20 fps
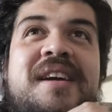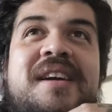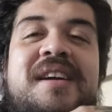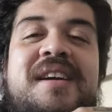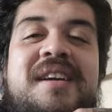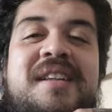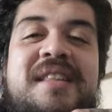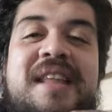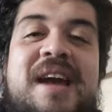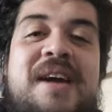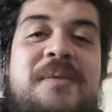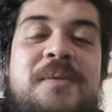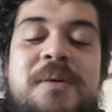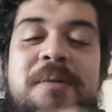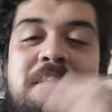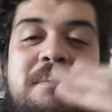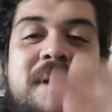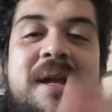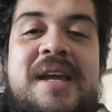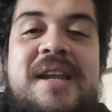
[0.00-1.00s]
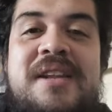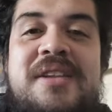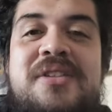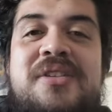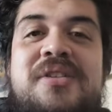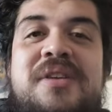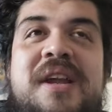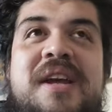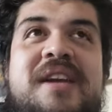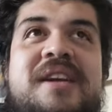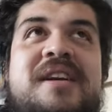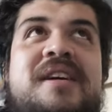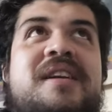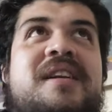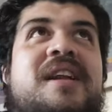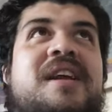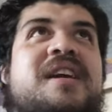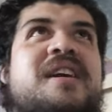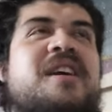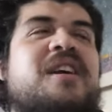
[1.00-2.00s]
and that one bled into like a
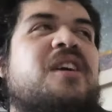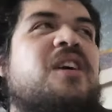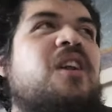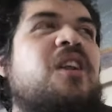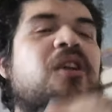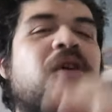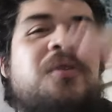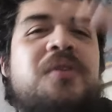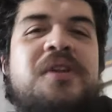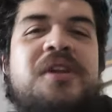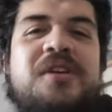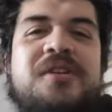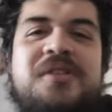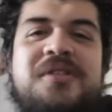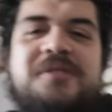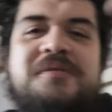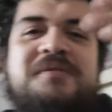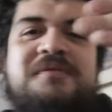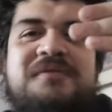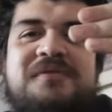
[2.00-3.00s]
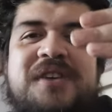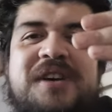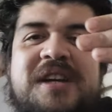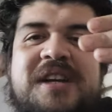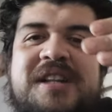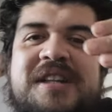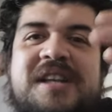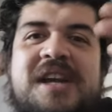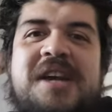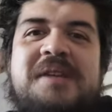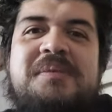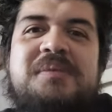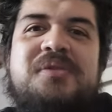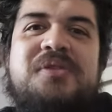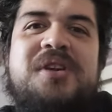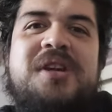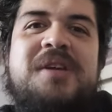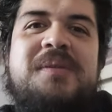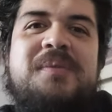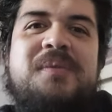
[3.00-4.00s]
like a colonial fucking type
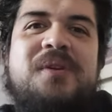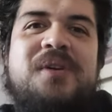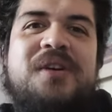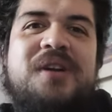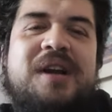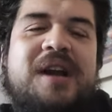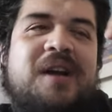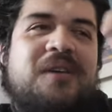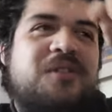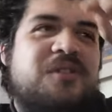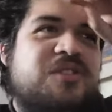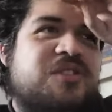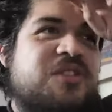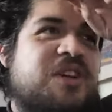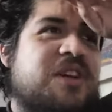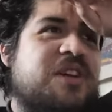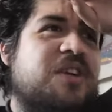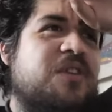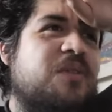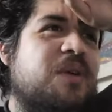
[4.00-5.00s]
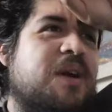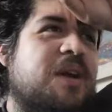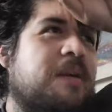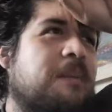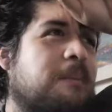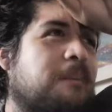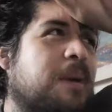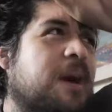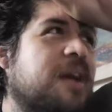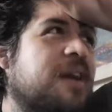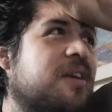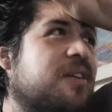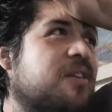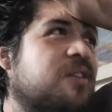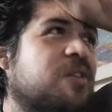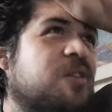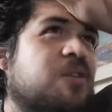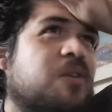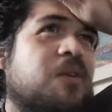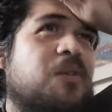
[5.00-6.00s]
dream where I was trying to ride a bike
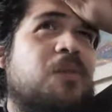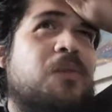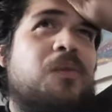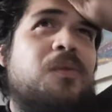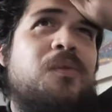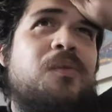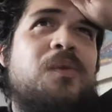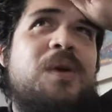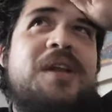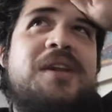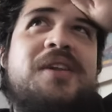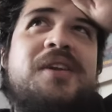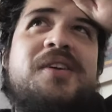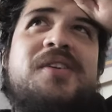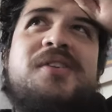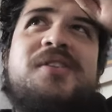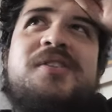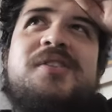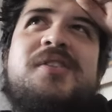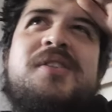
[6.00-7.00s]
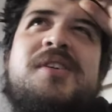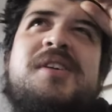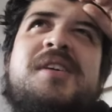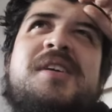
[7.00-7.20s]
through a window.